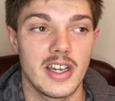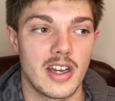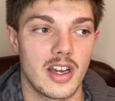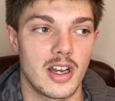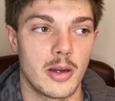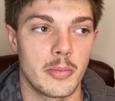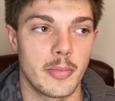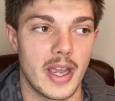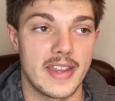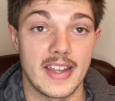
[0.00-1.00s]

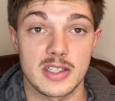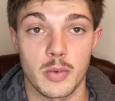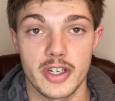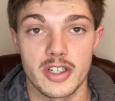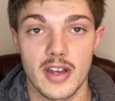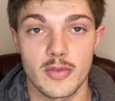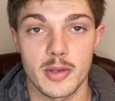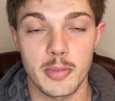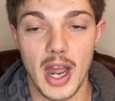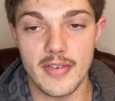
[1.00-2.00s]
and that's what you're left
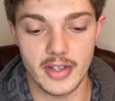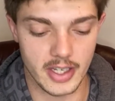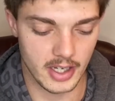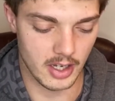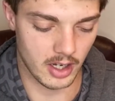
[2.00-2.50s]
with profit.